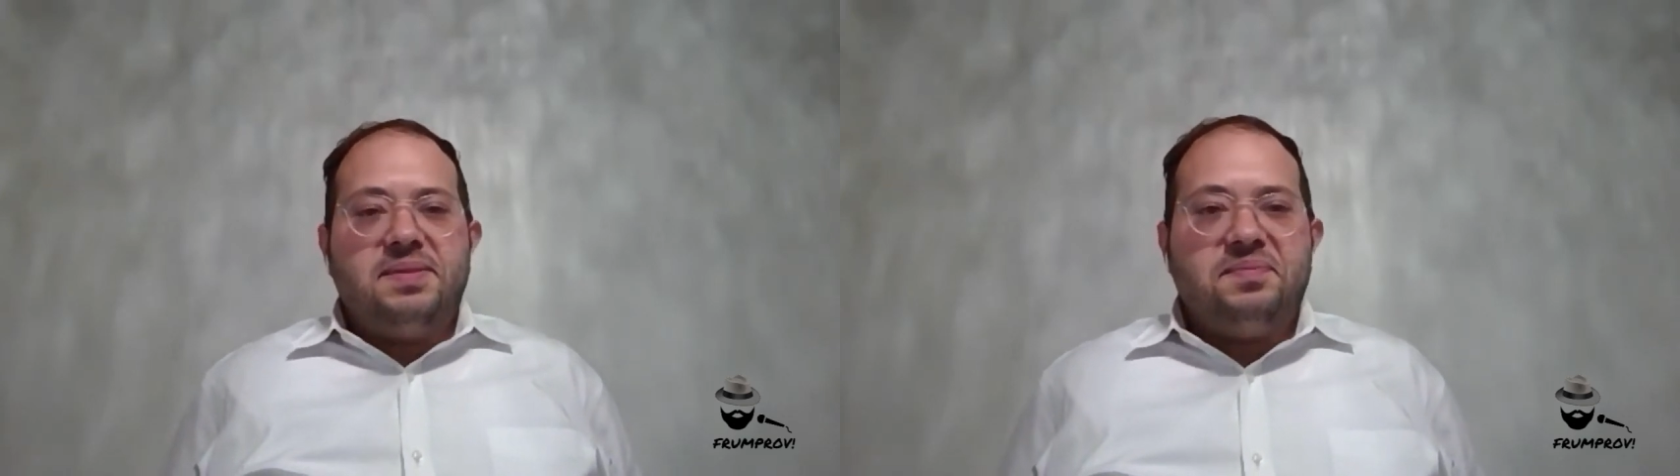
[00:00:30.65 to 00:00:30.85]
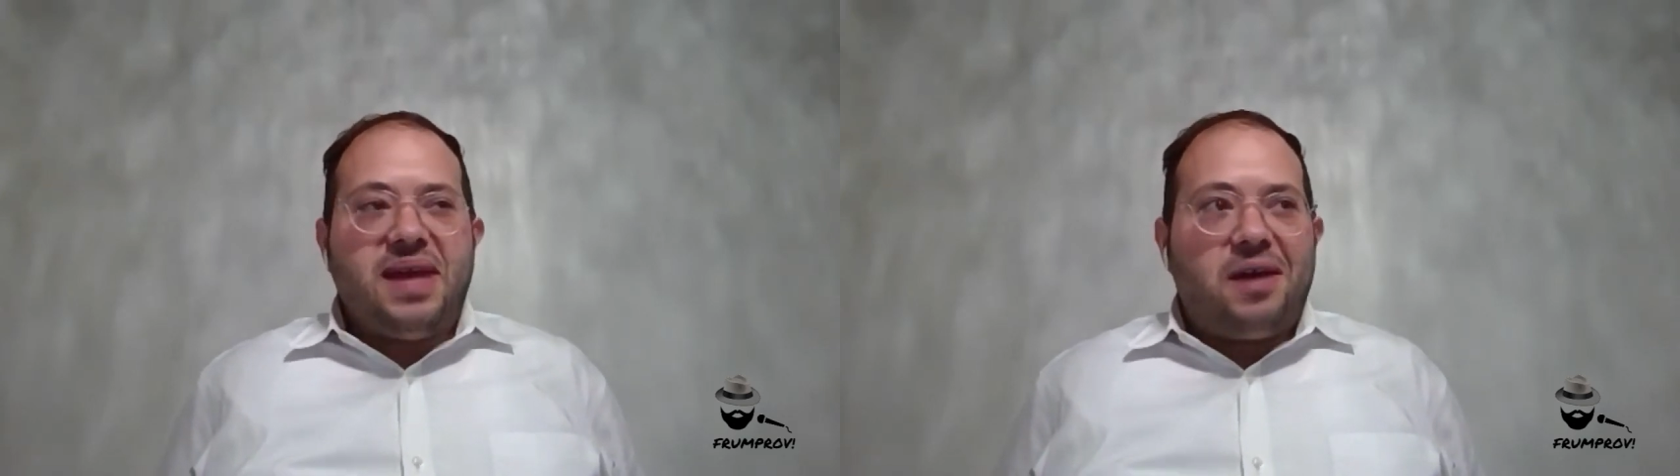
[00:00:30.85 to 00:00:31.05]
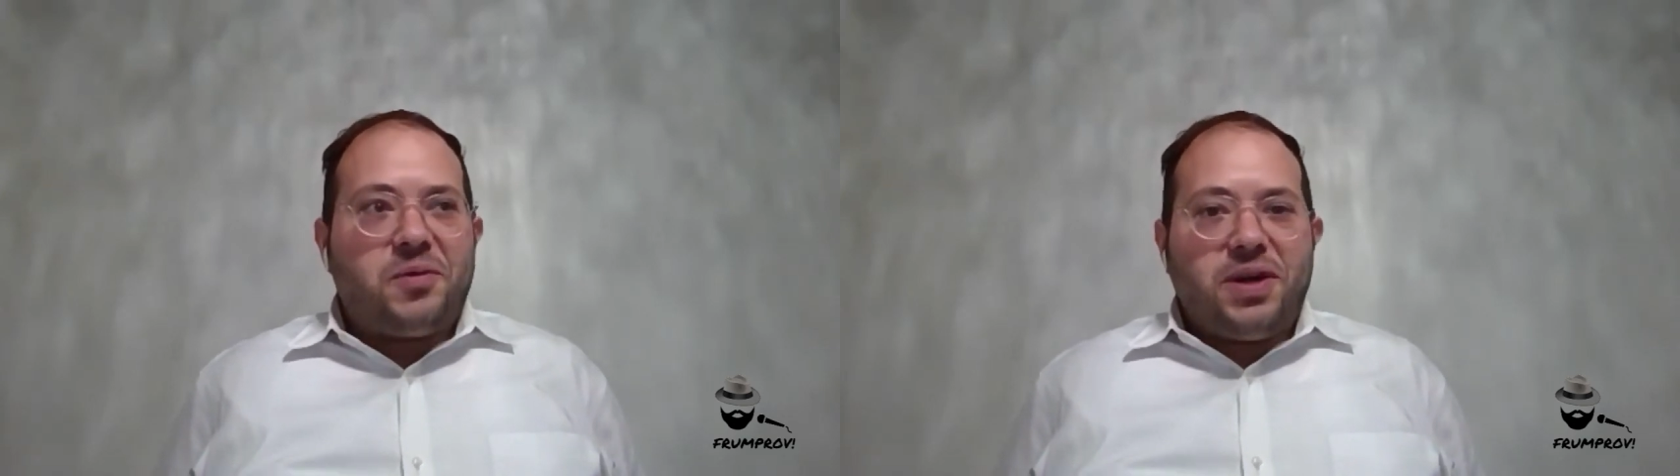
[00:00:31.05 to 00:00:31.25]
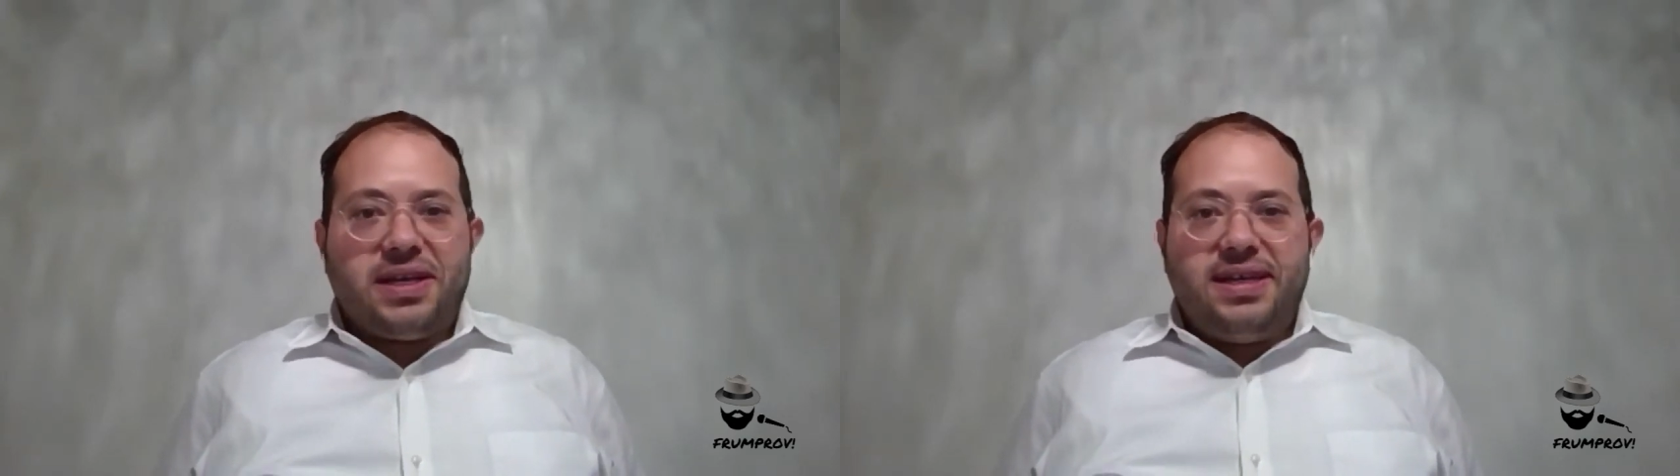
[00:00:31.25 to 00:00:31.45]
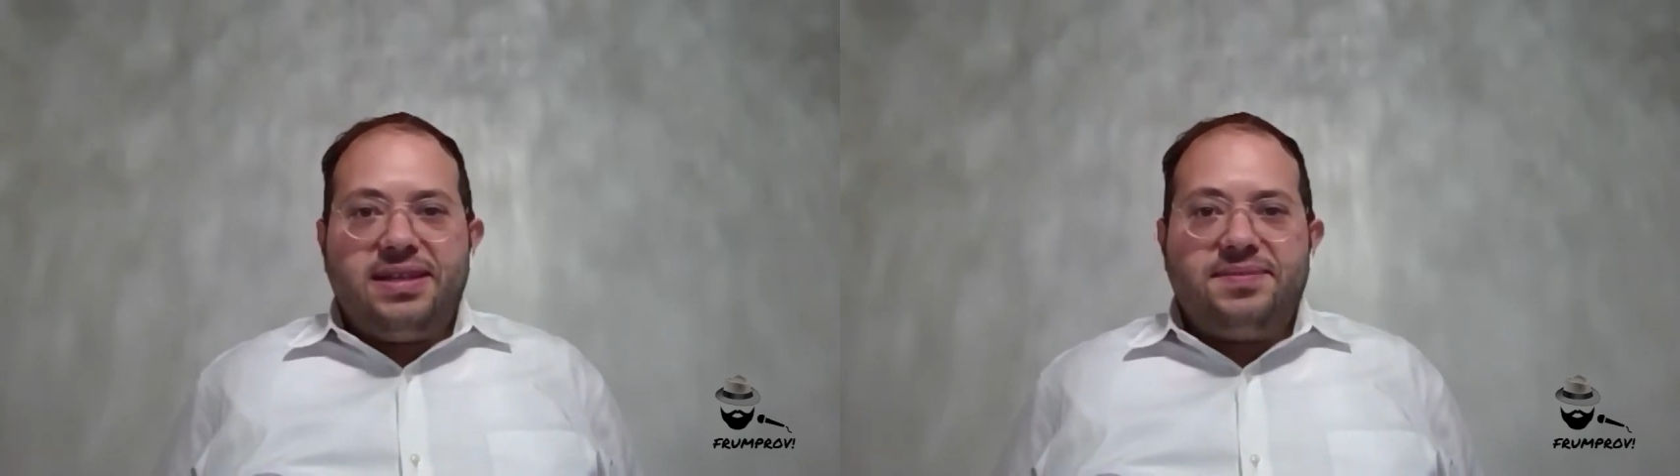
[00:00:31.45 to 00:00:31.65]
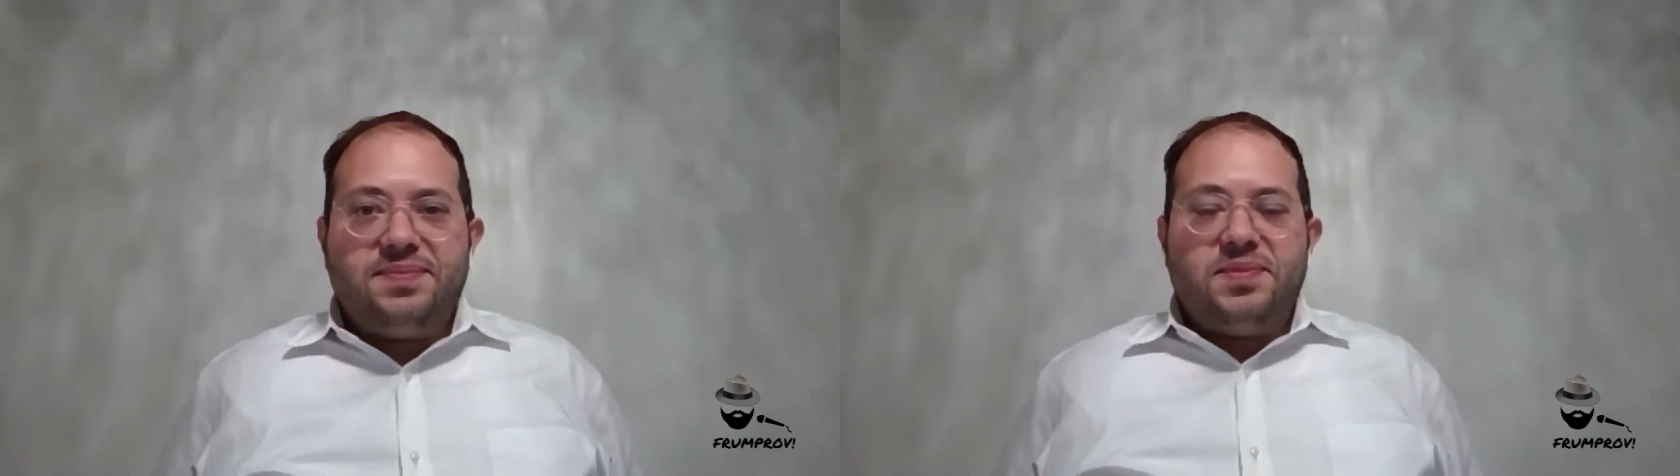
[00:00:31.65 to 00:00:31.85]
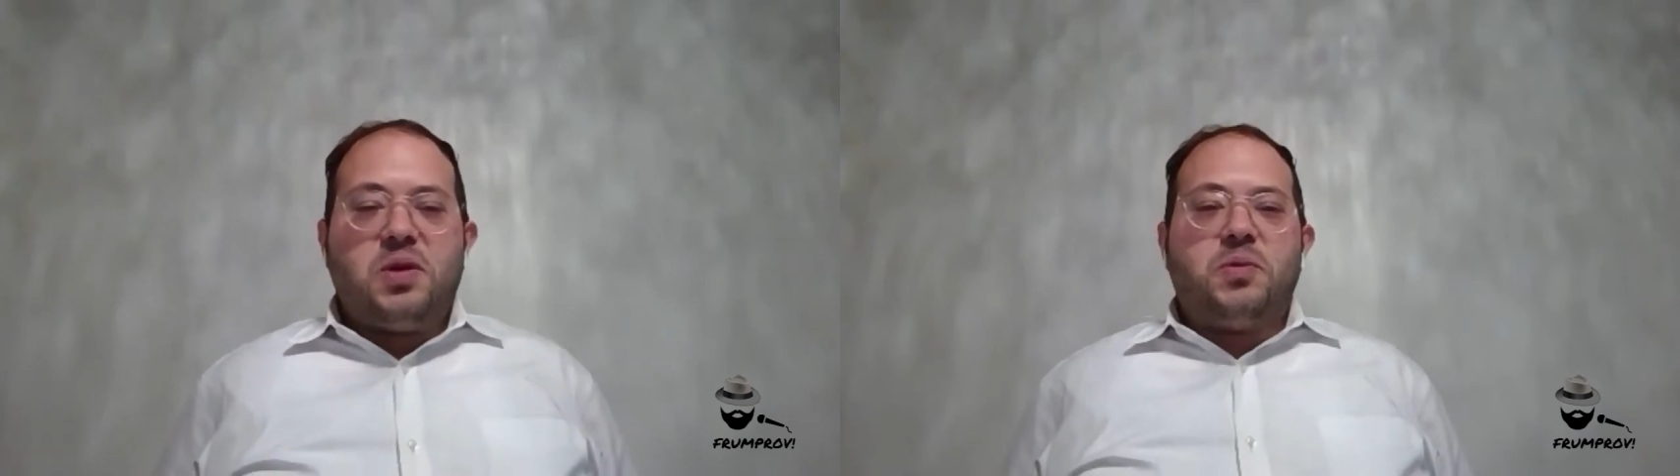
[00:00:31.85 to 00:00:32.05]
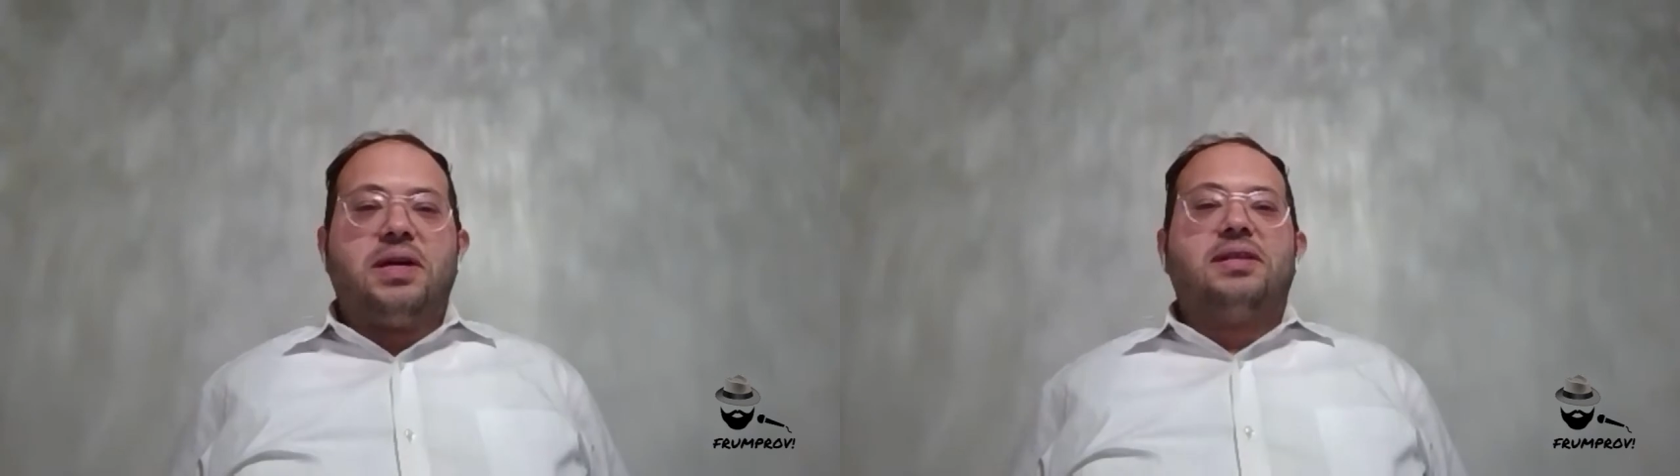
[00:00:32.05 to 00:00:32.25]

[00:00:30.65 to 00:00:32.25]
not working, no work